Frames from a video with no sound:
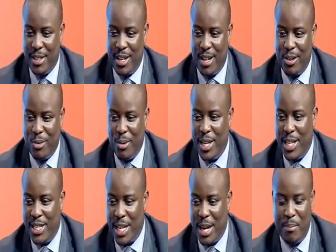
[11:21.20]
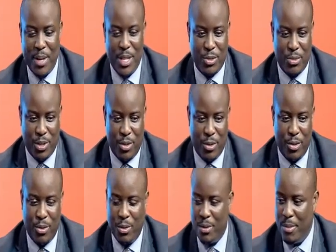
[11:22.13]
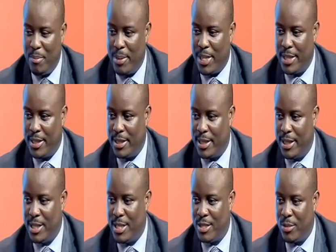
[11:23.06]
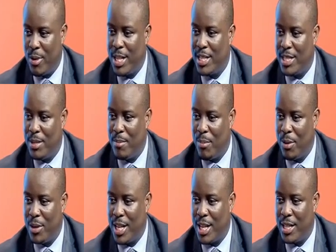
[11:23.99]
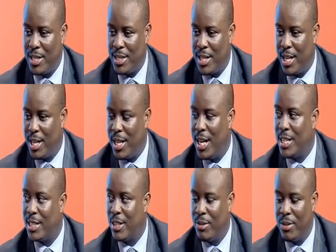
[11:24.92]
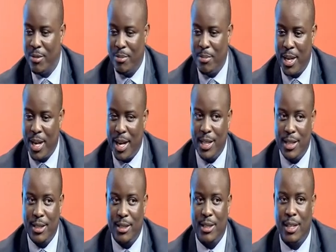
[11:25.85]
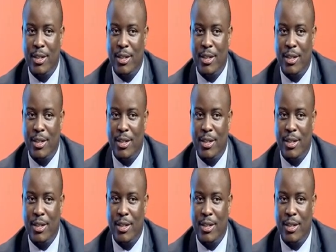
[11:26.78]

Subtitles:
When it happens, we don't know, but it's what is important is the legacy you leave behind.